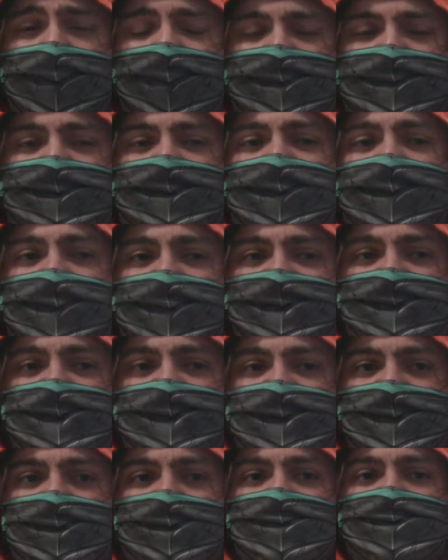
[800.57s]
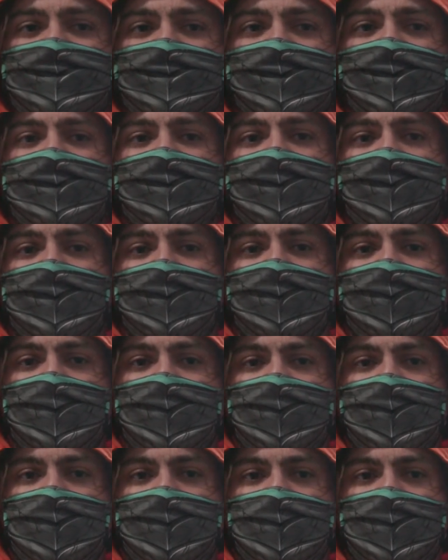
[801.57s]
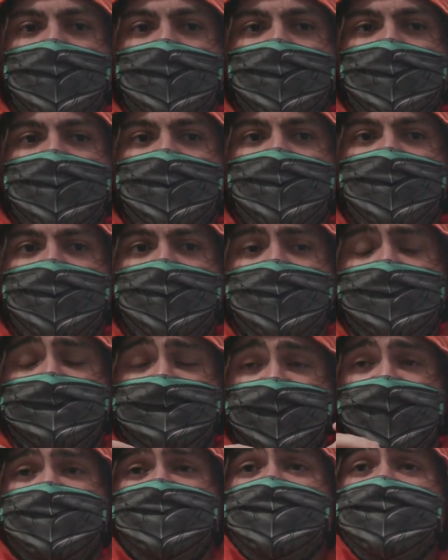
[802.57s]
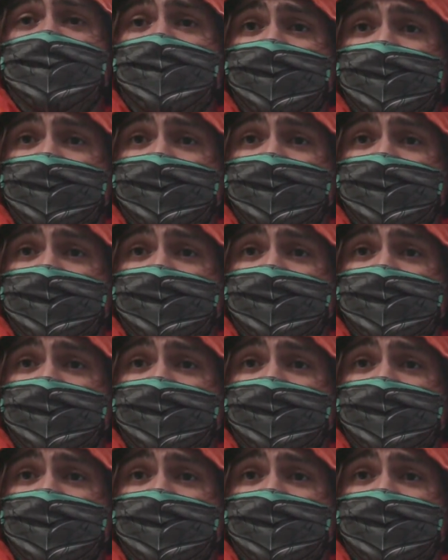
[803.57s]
I think it feels more professional